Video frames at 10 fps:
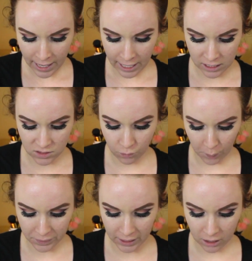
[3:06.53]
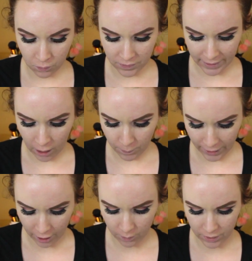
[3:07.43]
It is formulated without
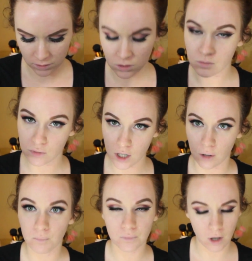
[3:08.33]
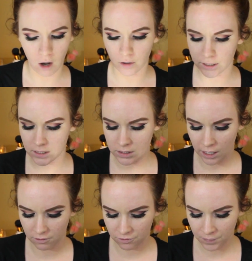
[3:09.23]
parabens. So, all good
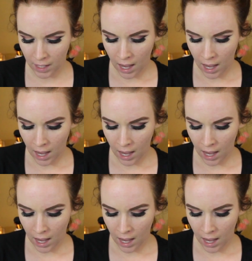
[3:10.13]
stuff.